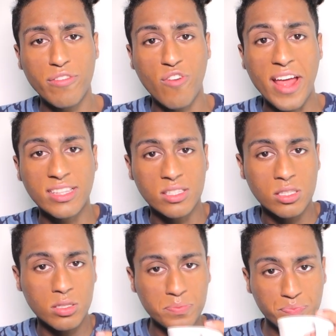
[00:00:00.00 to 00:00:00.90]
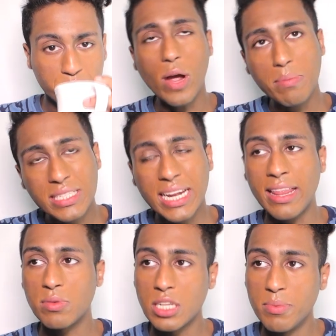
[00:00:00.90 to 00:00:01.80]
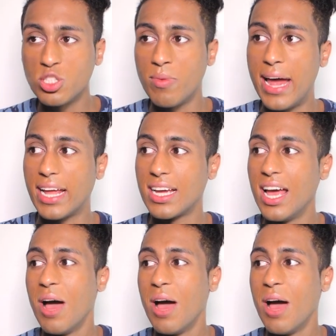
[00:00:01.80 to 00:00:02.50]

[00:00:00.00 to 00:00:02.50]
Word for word: friends. Okay, I'm just kidding, that was a little bit dramatic.